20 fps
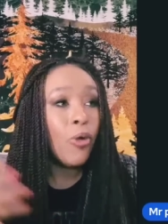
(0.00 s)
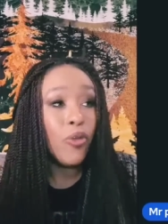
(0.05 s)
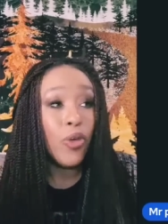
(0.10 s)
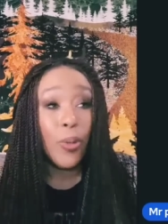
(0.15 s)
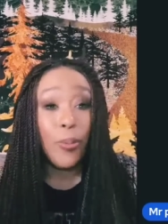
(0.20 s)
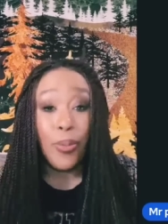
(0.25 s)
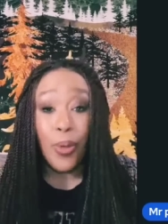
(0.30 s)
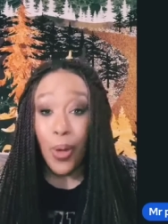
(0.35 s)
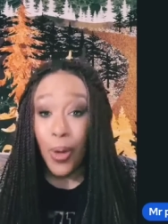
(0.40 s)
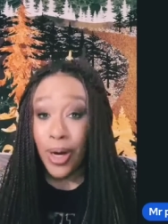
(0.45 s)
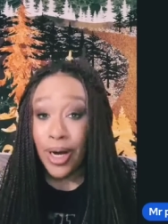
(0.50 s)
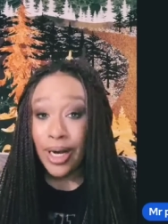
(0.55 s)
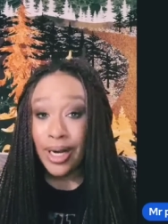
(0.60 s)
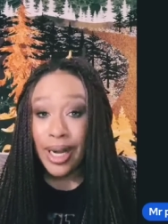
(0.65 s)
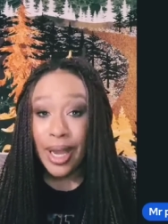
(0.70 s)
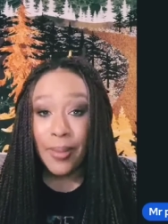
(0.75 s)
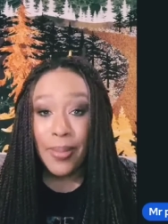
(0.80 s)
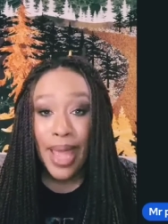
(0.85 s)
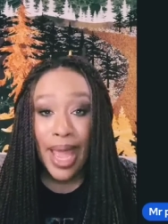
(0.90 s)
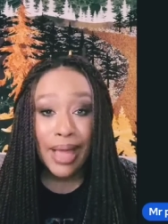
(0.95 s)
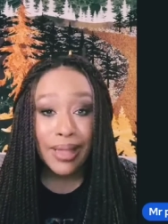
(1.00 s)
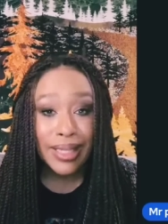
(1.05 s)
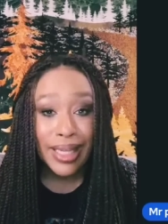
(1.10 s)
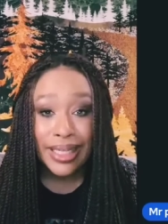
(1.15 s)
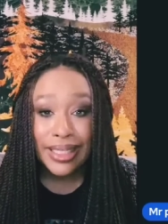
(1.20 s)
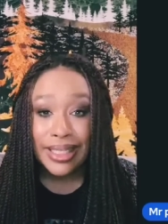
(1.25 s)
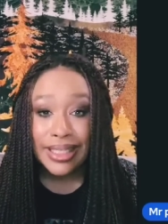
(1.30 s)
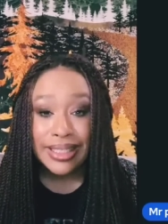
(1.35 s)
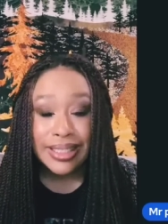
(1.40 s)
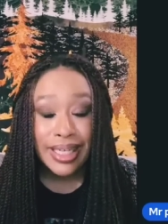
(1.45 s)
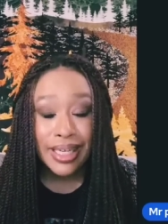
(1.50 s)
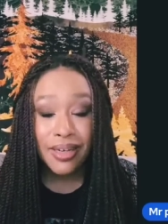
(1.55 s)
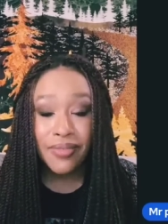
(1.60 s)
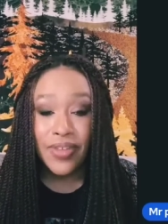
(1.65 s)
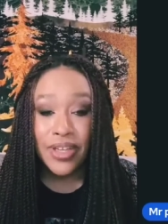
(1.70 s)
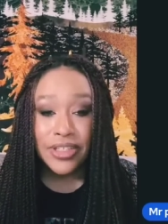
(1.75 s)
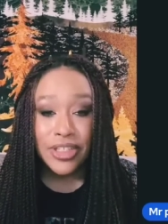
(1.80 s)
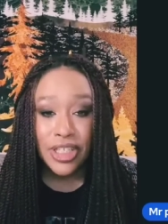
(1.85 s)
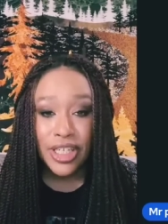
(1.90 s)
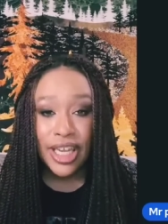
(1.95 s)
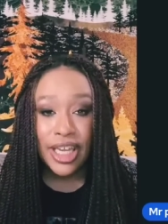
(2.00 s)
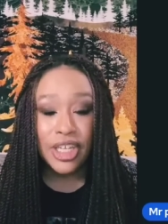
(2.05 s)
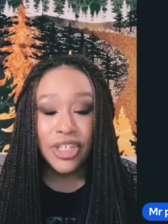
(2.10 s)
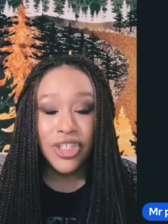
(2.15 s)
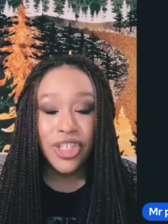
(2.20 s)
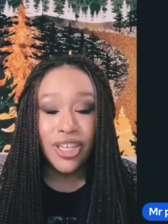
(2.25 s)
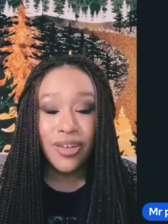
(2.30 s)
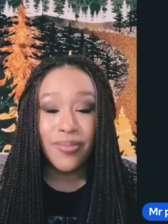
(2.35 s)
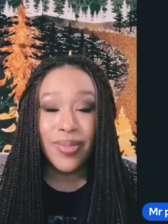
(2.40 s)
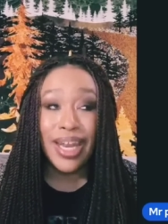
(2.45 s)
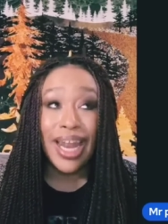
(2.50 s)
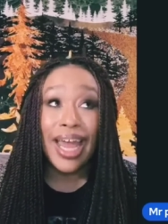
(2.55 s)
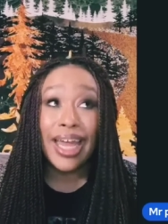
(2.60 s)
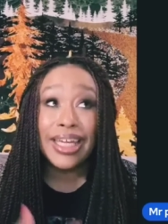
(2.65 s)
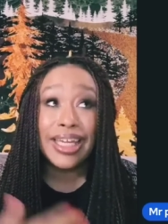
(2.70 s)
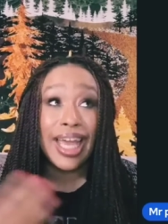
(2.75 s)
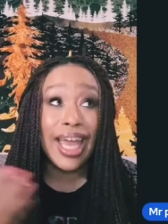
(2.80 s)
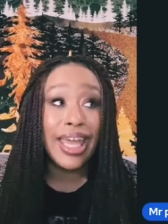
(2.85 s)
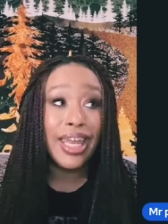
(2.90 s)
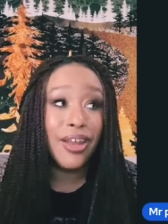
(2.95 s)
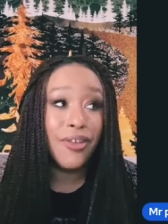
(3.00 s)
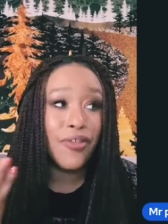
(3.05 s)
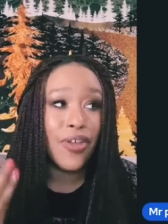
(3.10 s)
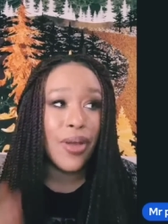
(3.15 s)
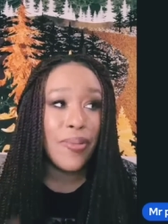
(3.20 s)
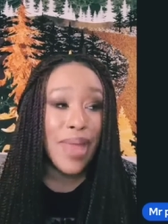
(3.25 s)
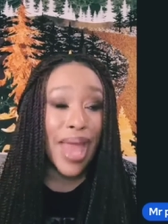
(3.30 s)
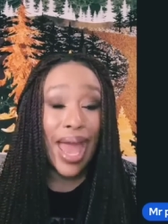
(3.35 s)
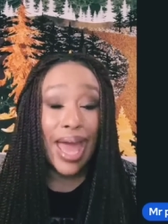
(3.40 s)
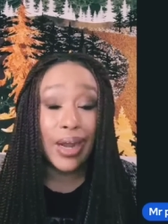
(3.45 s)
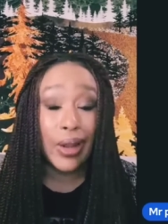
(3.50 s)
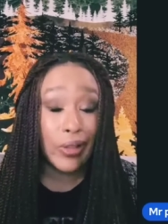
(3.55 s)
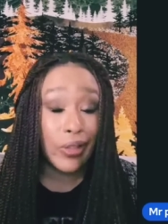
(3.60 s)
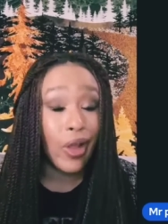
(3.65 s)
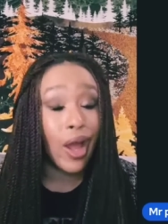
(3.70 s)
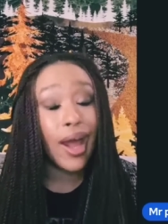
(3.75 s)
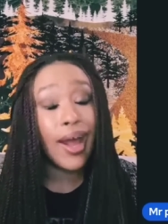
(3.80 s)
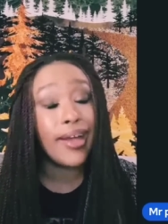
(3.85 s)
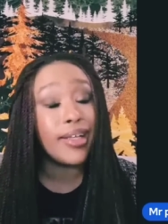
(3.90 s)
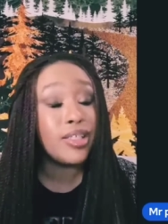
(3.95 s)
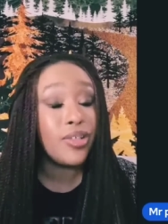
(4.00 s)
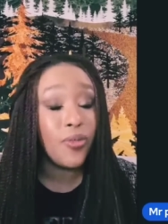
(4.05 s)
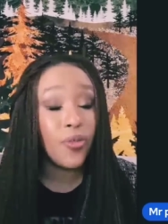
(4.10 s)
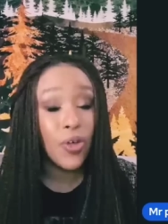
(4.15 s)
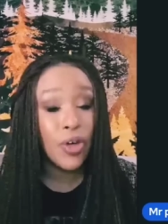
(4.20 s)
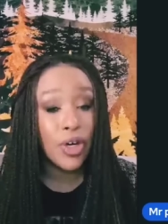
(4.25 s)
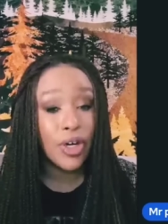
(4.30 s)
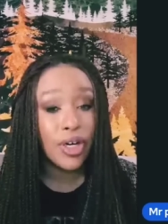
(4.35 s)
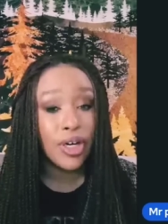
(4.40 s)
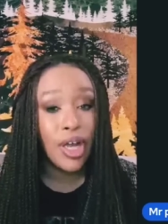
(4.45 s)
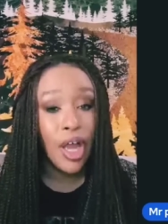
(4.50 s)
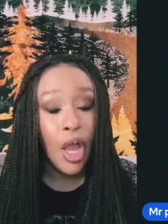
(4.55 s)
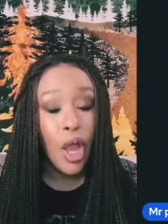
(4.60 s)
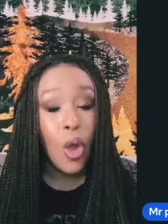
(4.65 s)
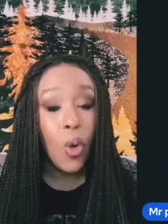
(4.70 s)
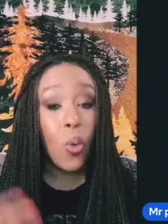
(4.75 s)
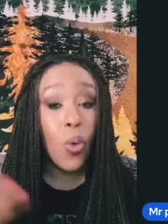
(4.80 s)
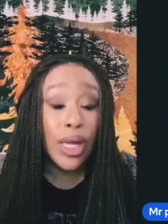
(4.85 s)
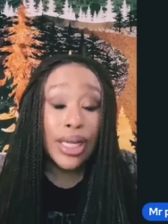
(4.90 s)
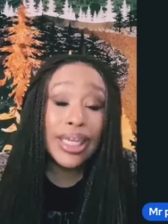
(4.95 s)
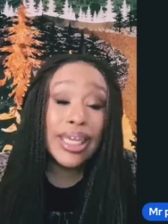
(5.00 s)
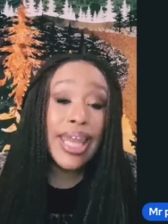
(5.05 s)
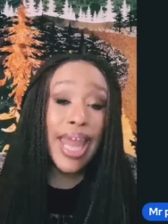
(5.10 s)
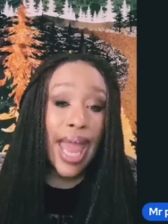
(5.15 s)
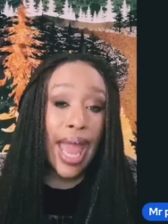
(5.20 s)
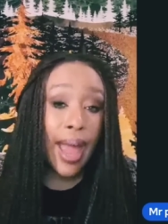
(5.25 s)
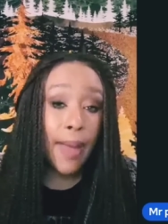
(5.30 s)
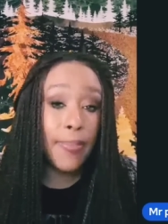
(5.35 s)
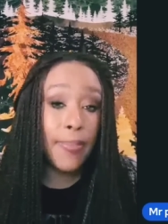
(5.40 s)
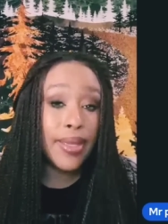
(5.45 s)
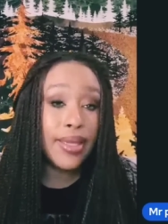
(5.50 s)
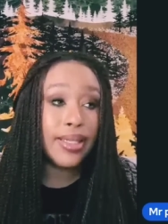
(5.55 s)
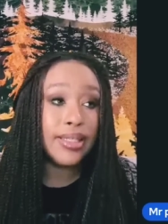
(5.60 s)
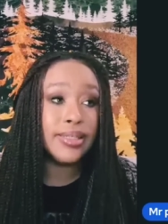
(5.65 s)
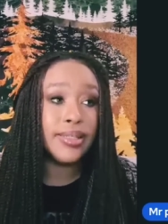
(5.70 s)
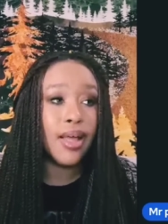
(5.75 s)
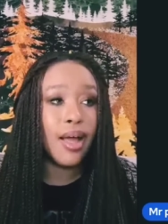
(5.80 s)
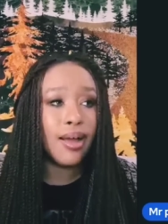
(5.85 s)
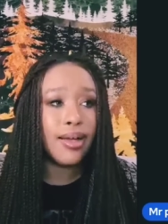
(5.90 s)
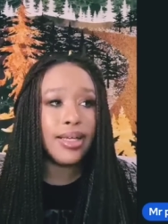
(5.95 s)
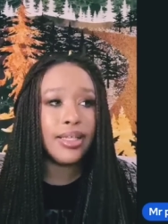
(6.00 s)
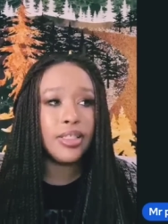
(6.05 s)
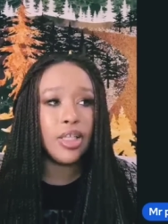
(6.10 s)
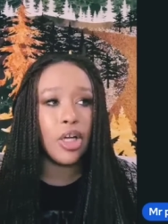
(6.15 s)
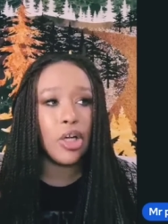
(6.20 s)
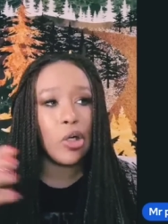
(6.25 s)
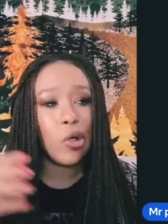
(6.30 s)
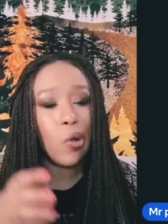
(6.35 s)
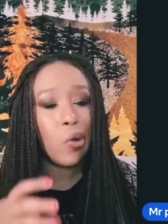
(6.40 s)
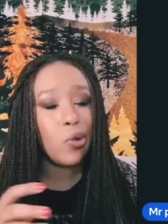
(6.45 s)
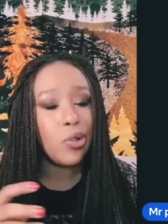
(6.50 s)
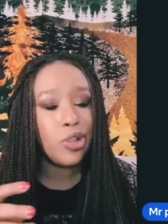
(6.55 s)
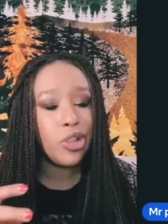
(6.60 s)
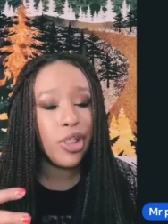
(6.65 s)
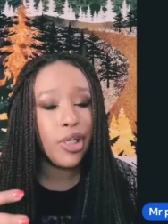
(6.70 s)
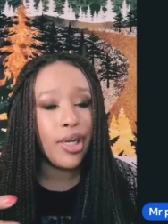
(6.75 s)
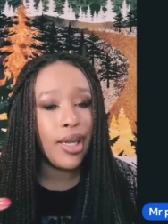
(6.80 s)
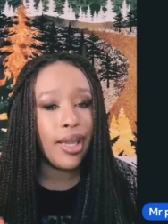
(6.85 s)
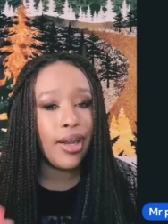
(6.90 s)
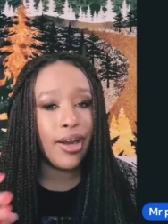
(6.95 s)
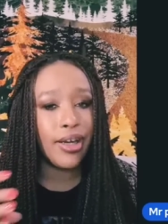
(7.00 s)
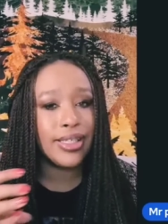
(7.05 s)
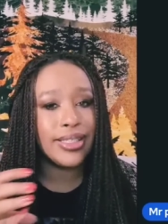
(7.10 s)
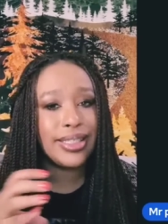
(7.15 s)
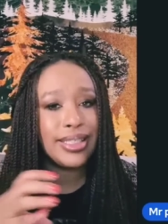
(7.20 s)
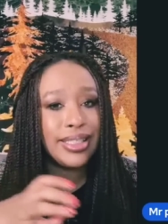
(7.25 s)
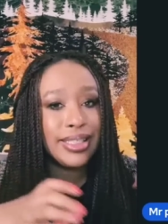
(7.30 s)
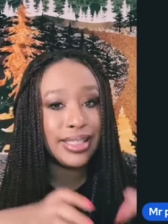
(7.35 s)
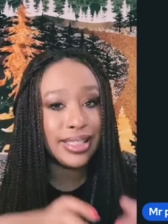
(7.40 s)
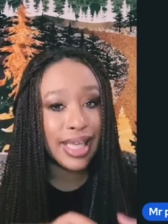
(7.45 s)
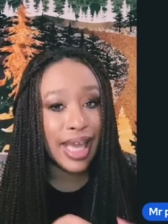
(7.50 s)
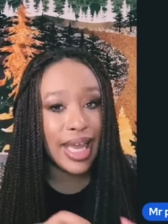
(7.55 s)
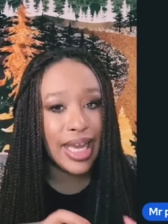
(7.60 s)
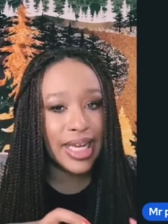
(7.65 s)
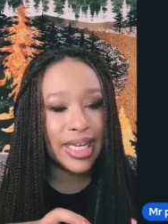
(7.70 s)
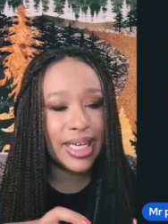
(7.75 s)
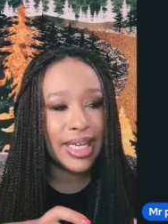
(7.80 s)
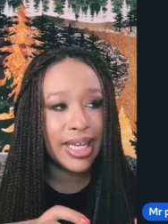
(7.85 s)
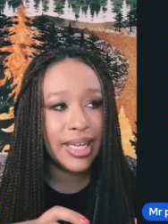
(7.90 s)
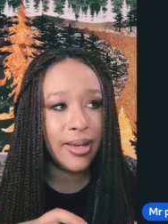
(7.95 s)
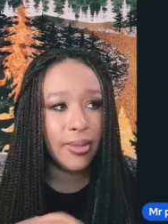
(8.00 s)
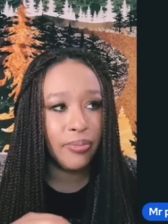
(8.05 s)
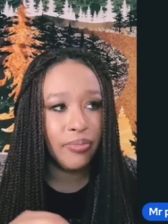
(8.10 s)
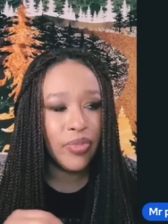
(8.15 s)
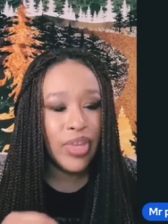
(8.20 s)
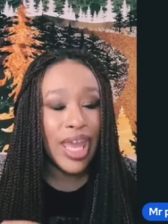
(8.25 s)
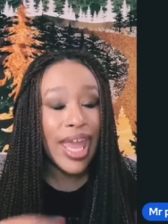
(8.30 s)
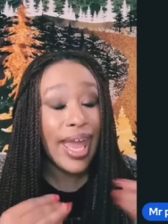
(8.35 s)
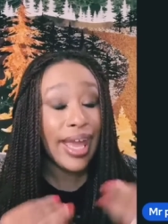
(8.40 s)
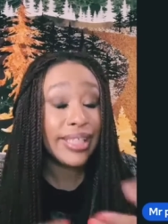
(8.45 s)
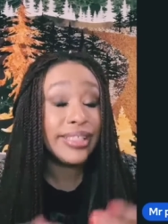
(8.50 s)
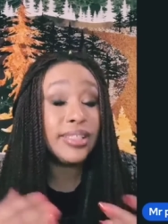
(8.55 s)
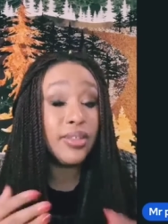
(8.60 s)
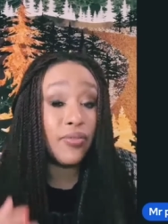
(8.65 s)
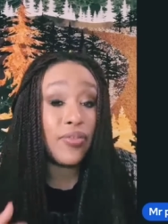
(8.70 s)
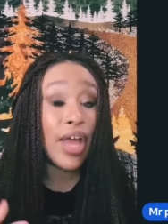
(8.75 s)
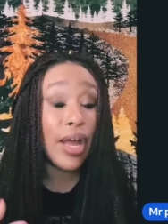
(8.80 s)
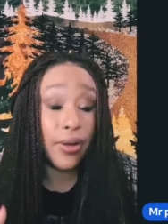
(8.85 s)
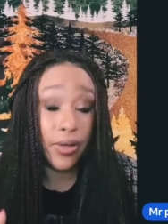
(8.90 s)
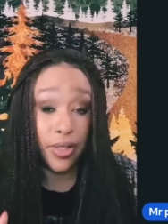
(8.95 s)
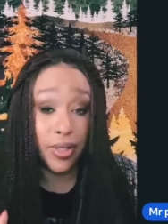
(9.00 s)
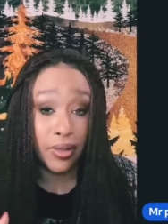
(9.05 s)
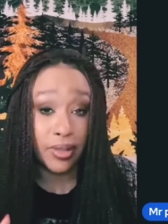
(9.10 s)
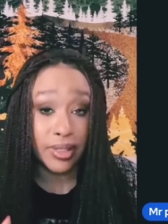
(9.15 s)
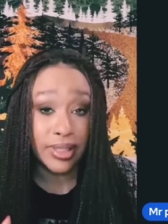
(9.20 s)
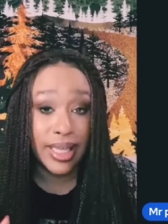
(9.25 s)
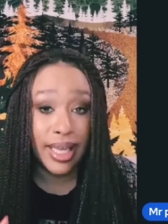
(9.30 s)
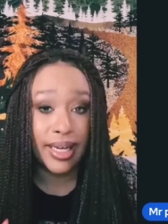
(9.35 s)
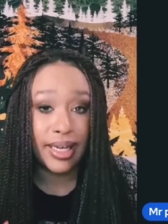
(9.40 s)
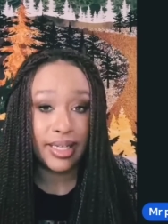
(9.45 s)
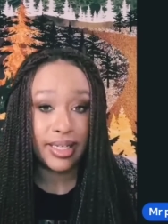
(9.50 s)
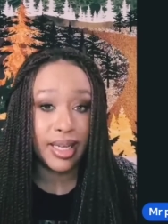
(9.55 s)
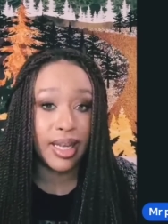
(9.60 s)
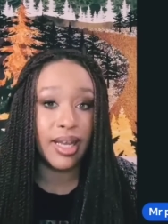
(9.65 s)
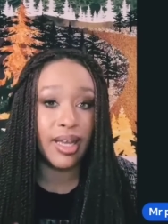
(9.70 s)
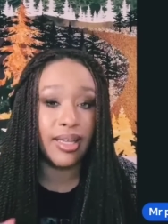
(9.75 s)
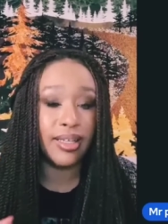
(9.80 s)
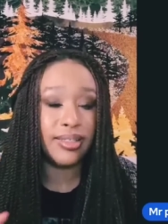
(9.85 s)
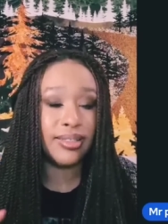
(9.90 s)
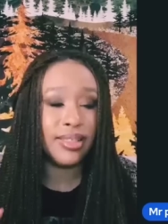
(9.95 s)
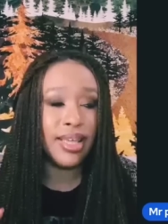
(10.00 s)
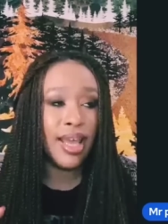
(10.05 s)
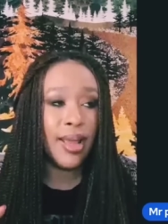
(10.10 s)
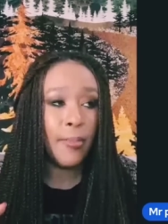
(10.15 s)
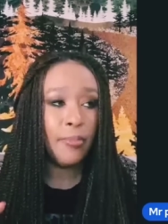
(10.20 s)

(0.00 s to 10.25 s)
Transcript: report about like the state of education, but I kind of am at a loss for what could happen as long as our culture and our society has the values that it does